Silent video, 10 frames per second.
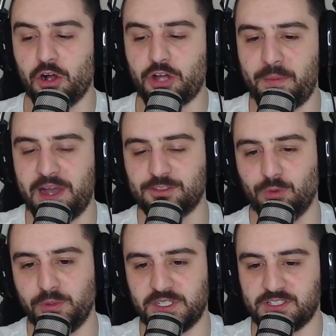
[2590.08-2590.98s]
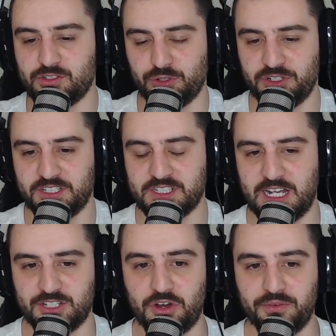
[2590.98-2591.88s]
go back to what we just sort of
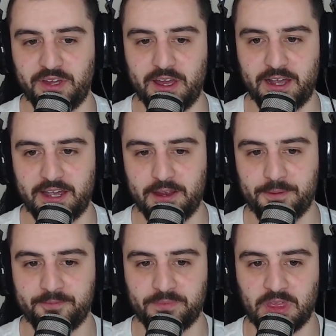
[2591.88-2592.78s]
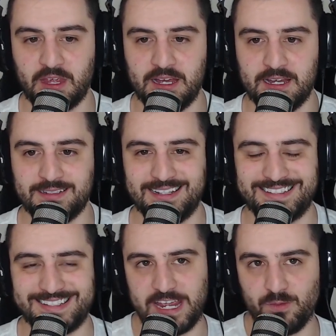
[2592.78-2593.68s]
discussed off air, okay? The
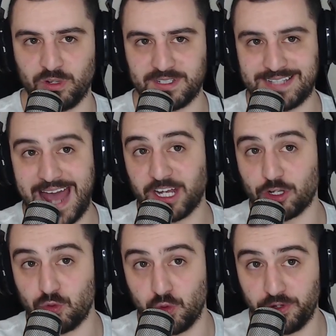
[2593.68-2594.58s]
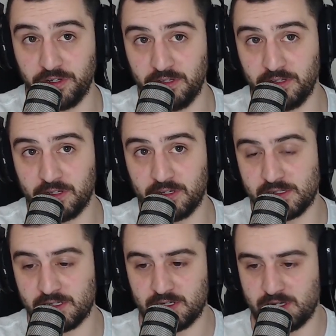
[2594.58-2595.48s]
team was that good.
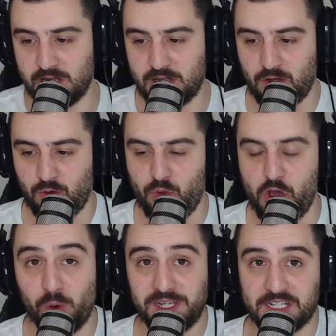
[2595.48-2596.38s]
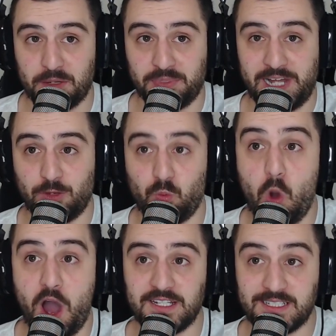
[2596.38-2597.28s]
We always complained,
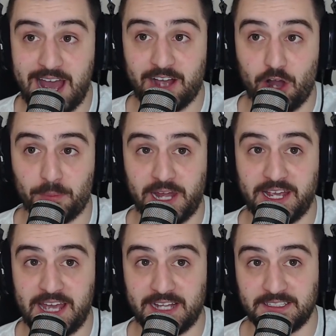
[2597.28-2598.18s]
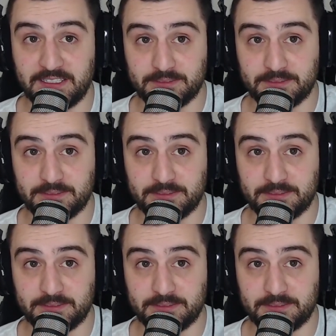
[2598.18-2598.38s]
why is Gagai playing hectic?